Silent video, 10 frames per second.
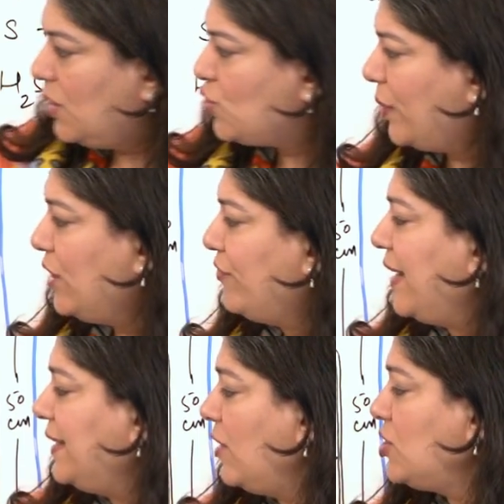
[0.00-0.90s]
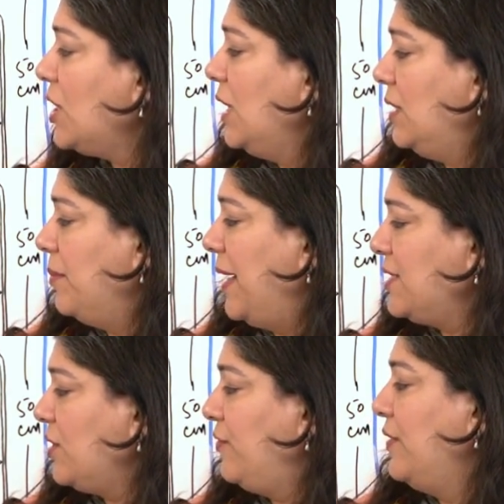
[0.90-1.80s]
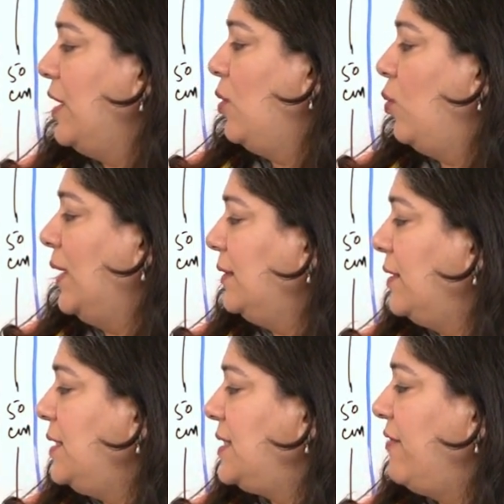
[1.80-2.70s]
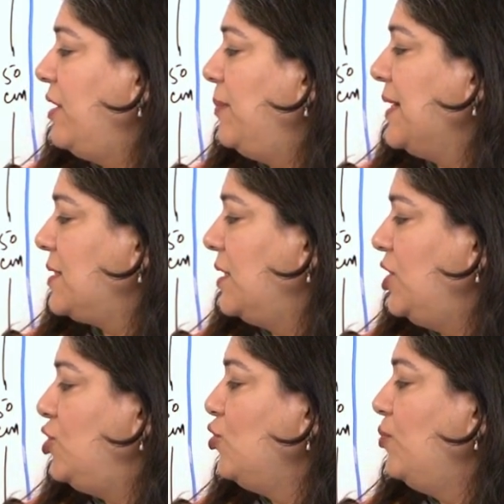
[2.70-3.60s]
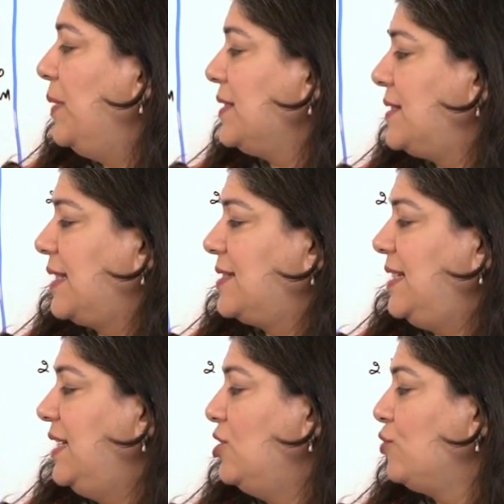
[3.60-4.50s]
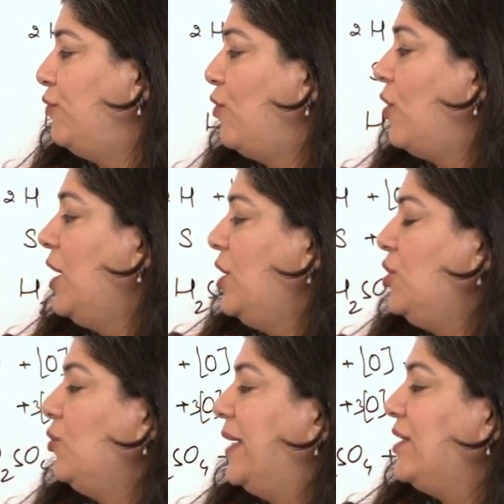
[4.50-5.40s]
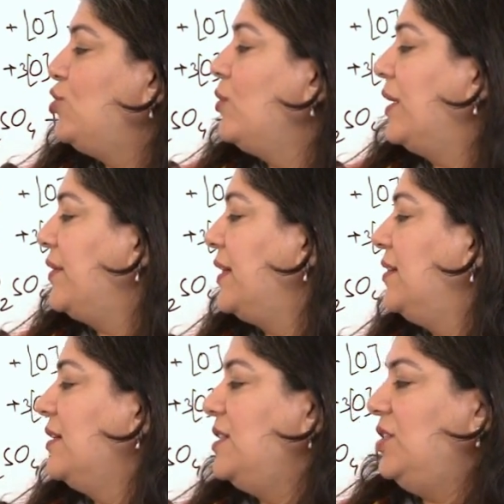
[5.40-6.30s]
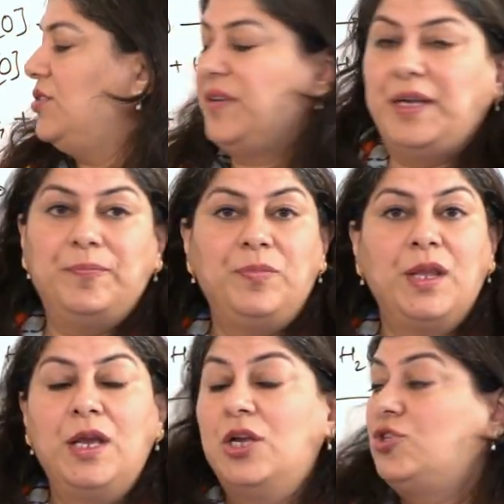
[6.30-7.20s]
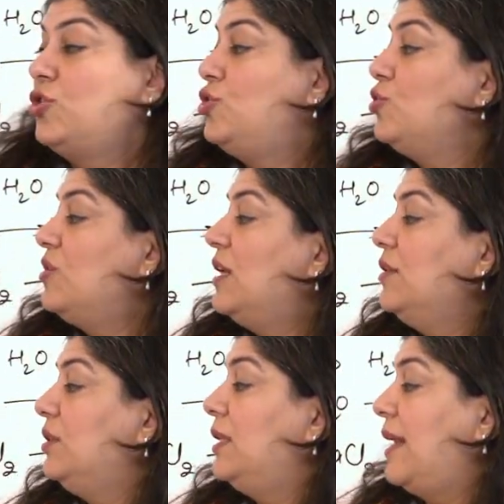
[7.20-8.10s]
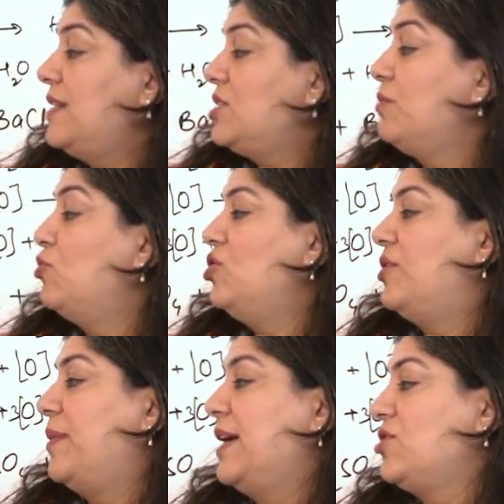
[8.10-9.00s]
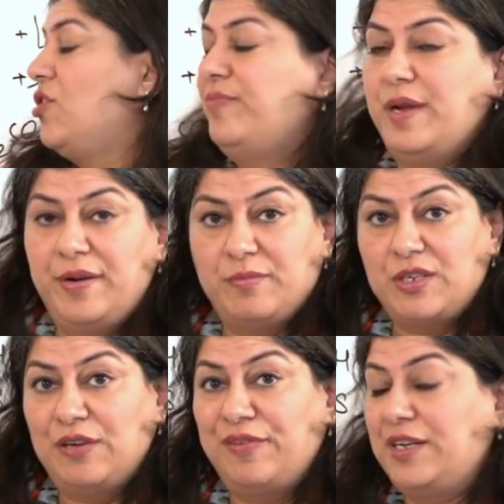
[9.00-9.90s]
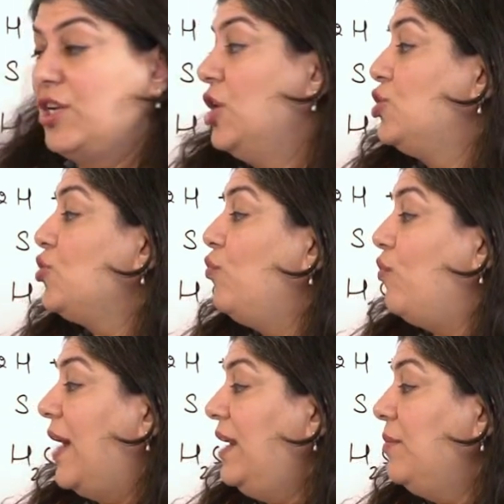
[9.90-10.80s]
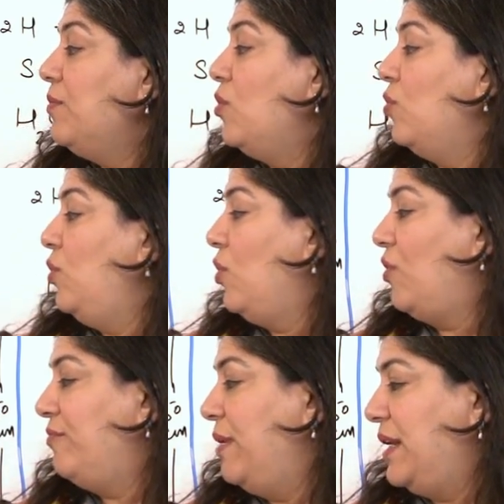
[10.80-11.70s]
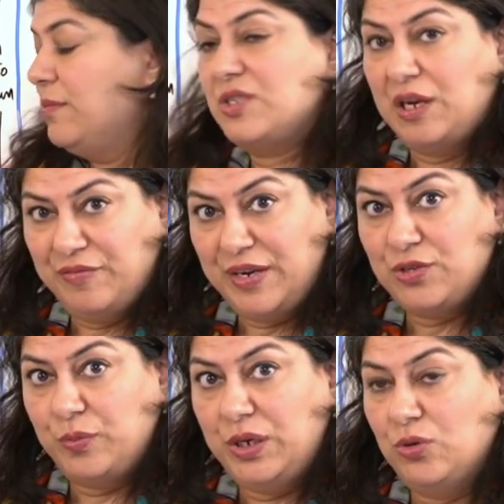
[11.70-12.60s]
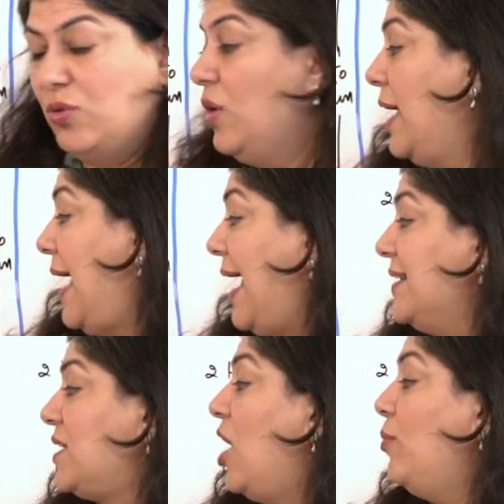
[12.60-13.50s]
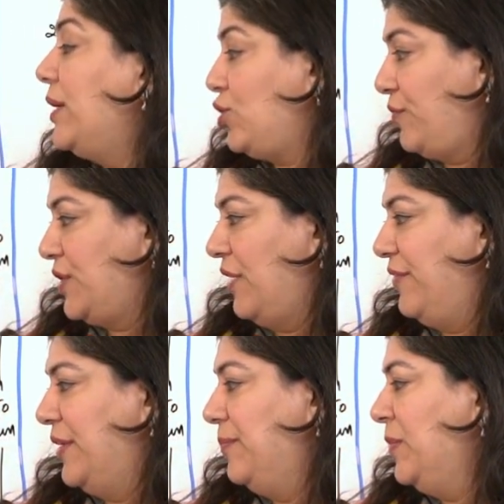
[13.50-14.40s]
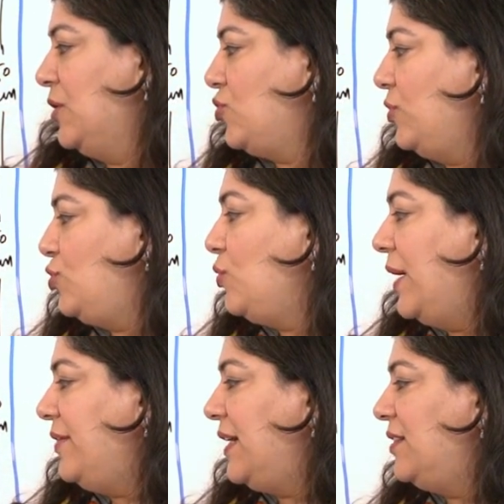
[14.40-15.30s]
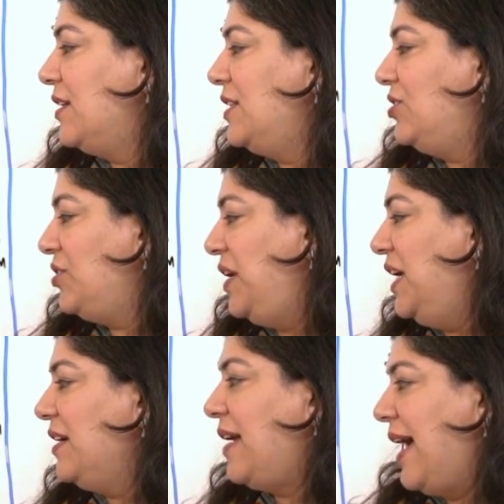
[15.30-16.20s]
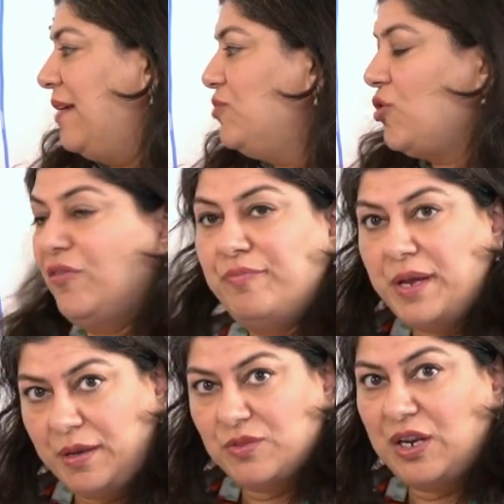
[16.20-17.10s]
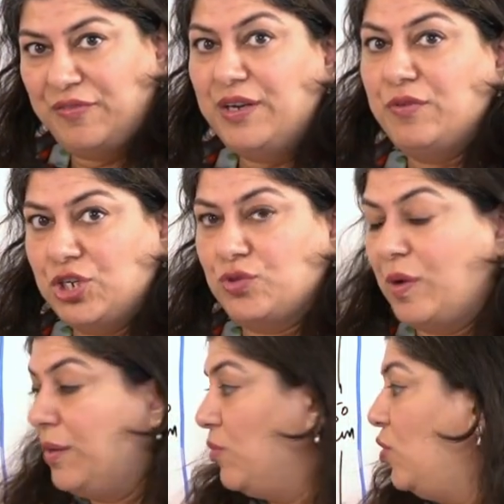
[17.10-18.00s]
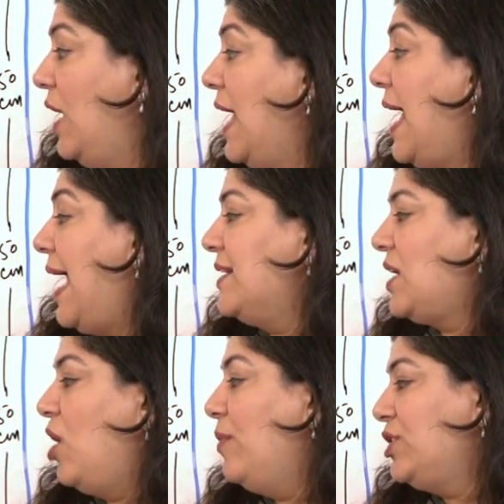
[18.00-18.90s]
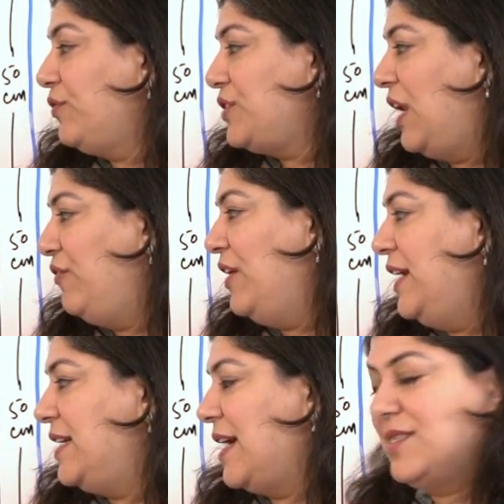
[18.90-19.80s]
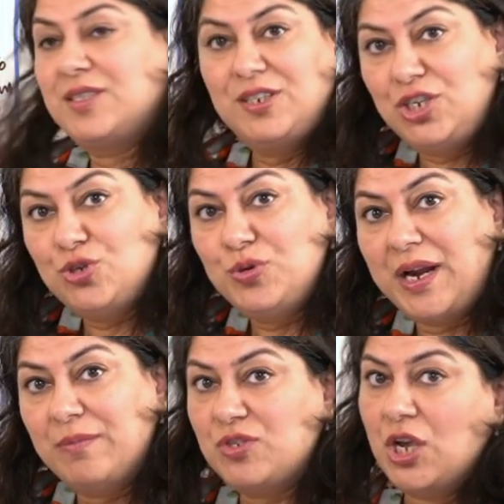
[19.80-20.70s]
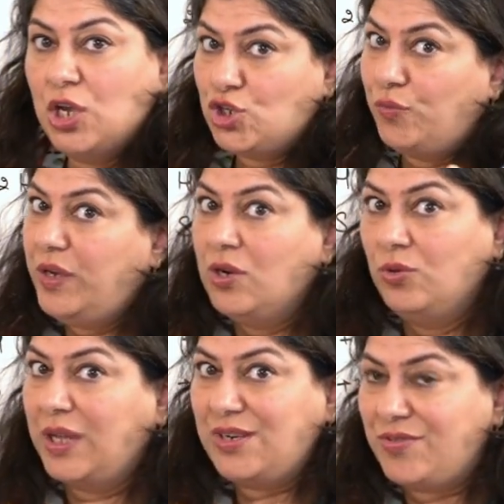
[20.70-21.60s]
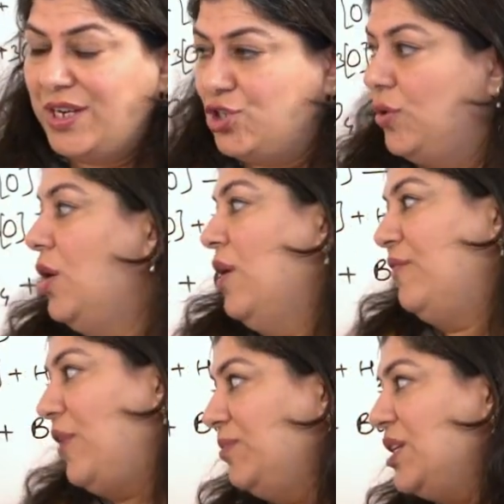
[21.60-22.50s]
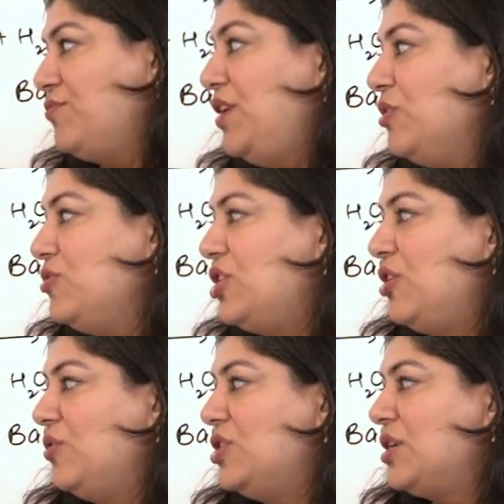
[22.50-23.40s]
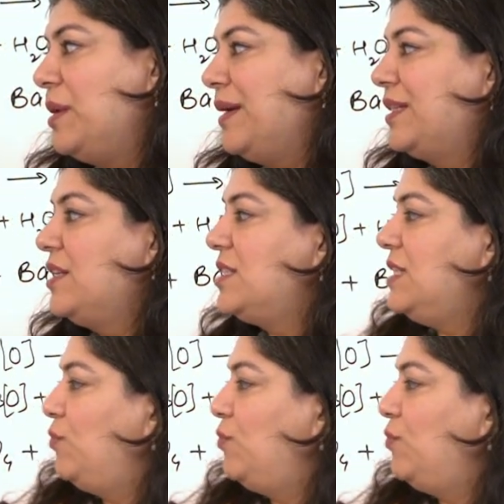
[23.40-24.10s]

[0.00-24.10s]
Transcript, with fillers: So when you find out the mass of 137 plus 32 plus 16 into 4, you'll get 233. So two that is the molar mass of barium sulfate. So 1 mole of barium sulfate we know has how much of sulfur? So 233 grams of barium sulfate, which is 1 mole, has how much of sulfur? It has 32 grams. So we know that ratio. From this we use the unitary method.